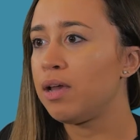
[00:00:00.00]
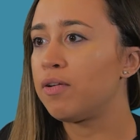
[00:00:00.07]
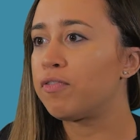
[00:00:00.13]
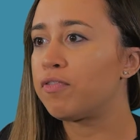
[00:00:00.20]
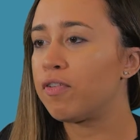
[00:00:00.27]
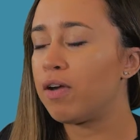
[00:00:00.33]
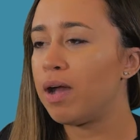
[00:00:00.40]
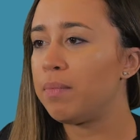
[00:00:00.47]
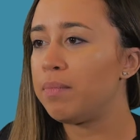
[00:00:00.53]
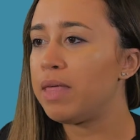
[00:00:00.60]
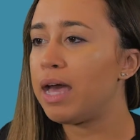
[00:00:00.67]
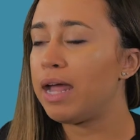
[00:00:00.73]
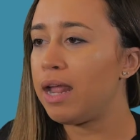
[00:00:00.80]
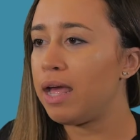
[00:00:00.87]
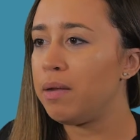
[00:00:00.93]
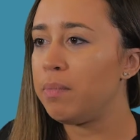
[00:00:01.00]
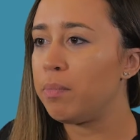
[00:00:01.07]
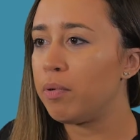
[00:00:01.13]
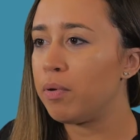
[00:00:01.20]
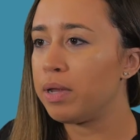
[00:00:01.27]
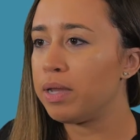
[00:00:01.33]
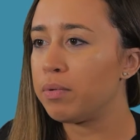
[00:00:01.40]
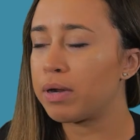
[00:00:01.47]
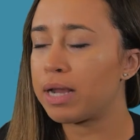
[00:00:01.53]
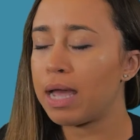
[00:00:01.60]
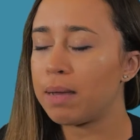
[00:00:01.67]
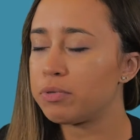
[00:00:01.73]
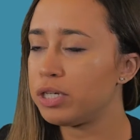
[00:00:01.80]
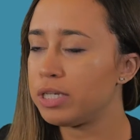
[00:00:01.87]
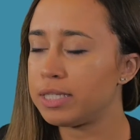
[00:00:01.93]
from that endpoint. We're
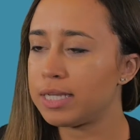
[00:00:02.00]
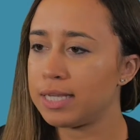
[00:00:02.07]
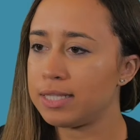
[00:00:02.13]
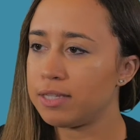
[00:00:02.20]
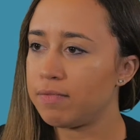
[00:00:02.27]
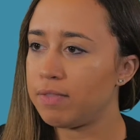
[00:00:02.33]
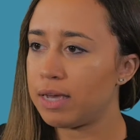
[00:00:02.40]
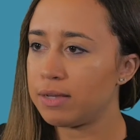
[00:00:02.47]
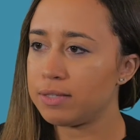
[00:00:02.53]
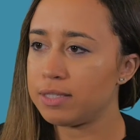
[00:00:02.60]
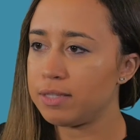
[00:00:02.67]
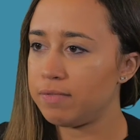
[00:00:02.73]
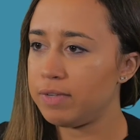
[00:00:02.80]
capturing tens of thousands of